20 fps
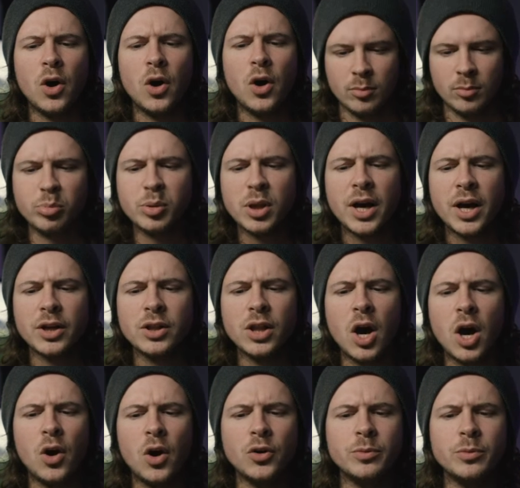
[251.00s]
Blood
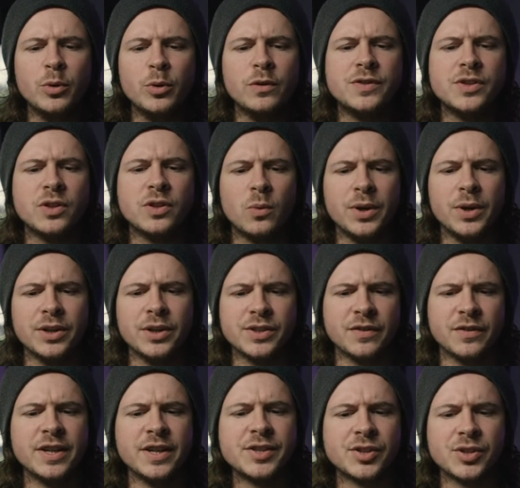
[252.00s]
alone moves the wheels of
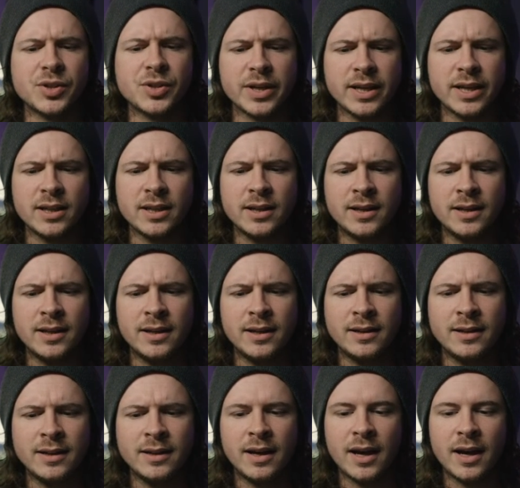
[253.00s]
history.
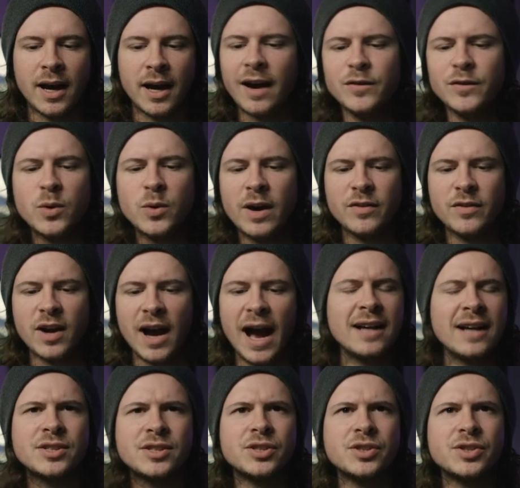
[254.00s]
Have you ever
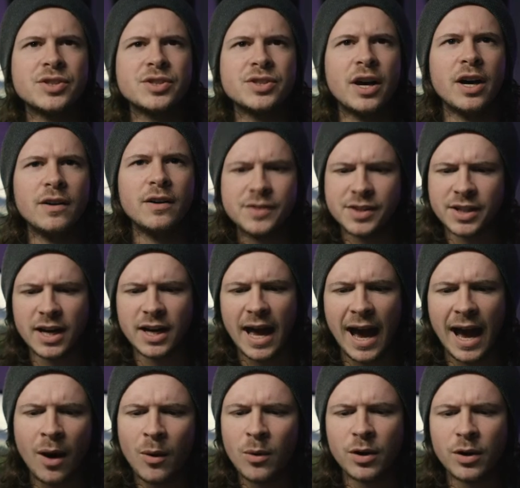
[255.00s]
asked yourselves in an
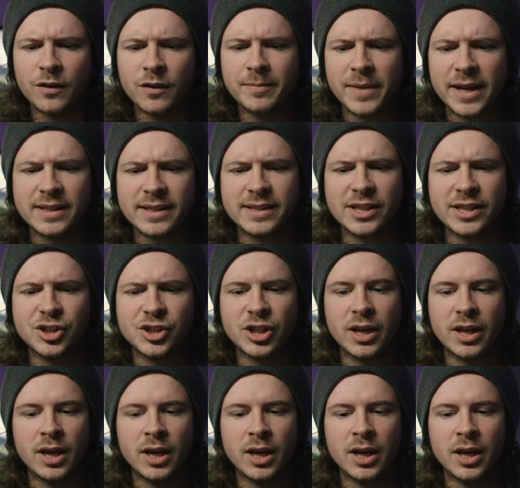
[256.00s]
hour of meditation?
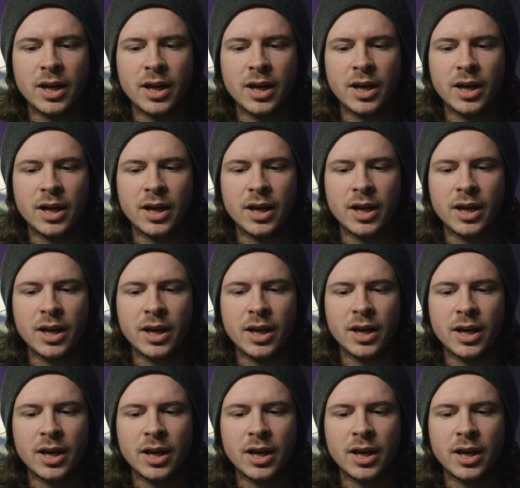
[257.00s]

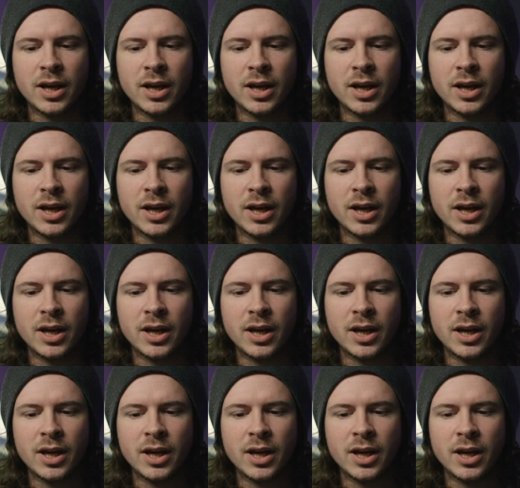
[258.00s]
And
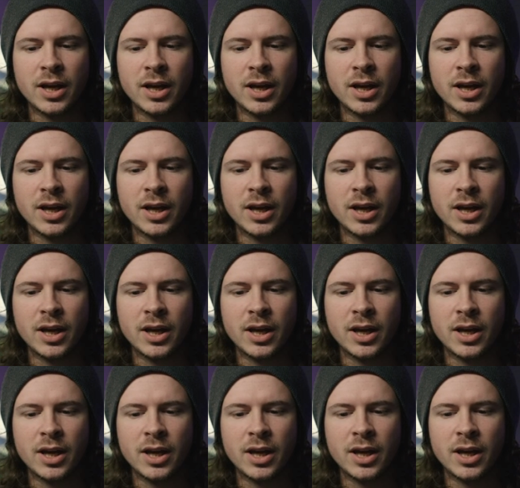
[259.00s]
then
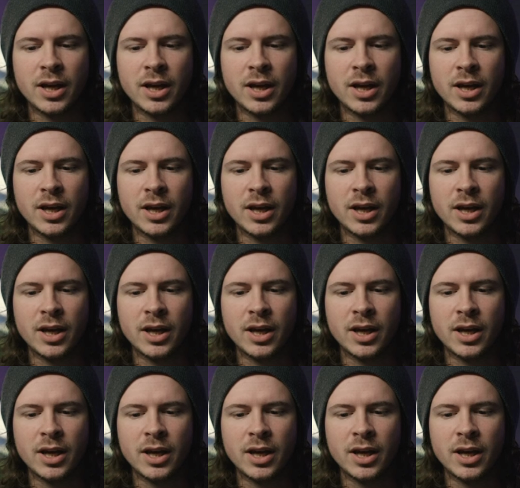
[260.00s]
after our
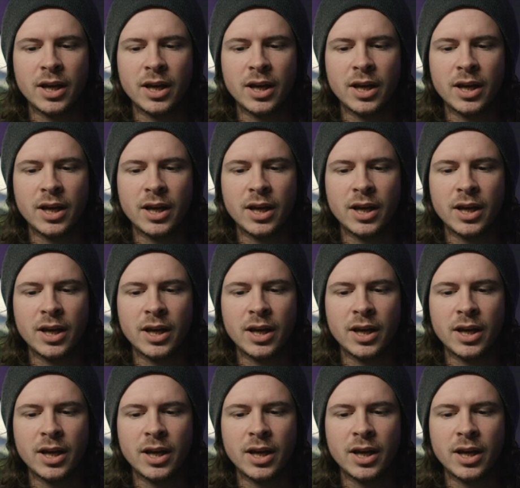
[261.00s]
edits.